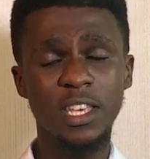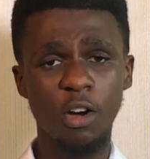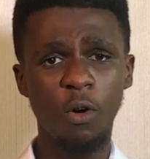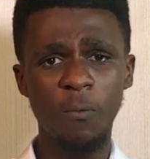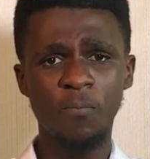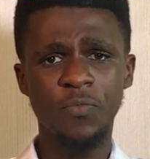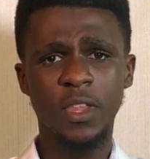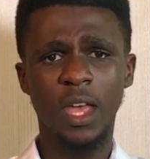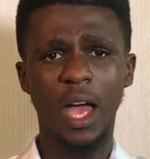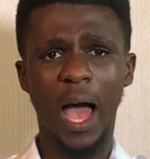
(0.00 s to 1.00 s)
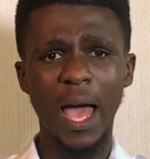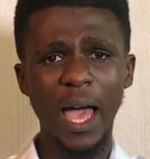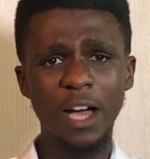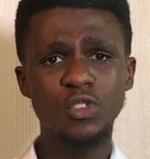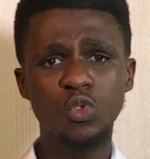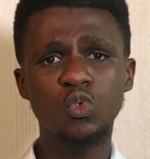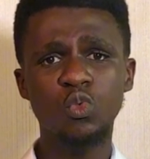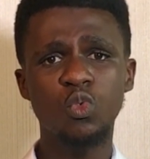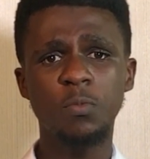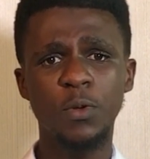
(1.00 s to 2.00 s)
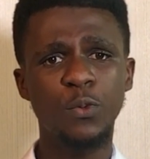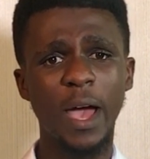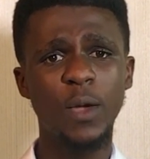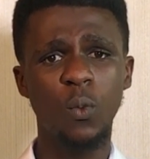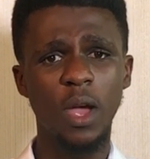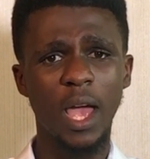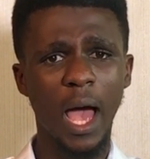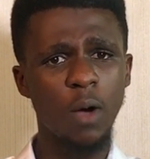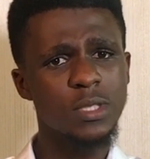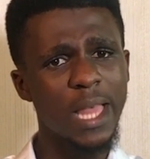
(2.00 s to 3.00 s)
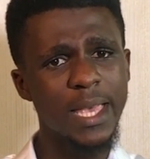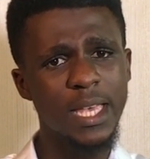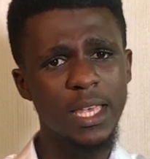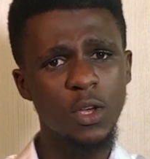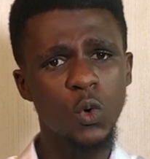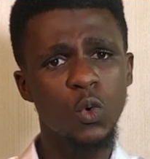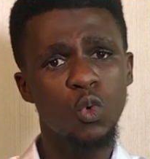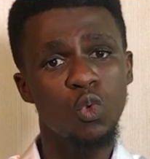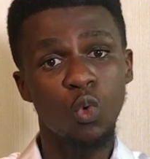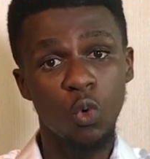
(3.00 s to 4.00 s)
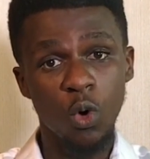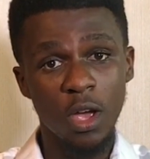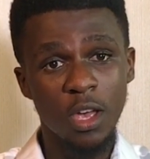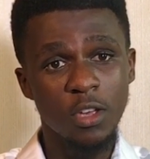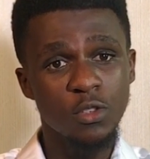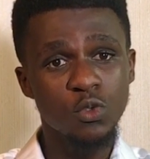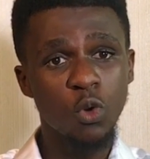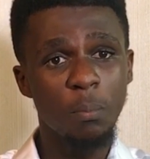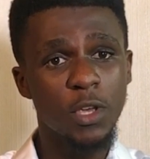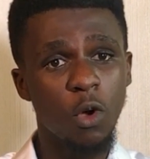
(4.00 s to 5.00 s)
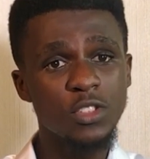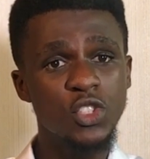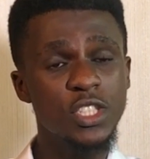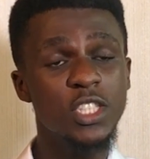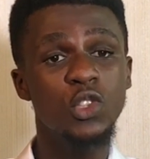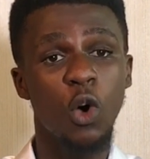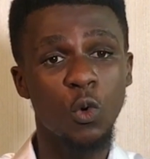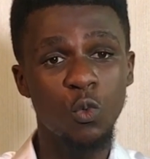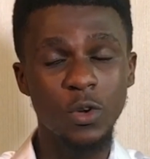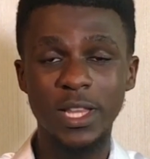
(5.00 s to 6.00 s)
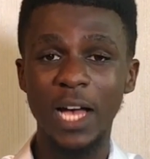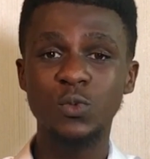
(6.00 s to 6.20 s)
girl, I asked you to cook before. I was like, cook? So because she did not cook, that's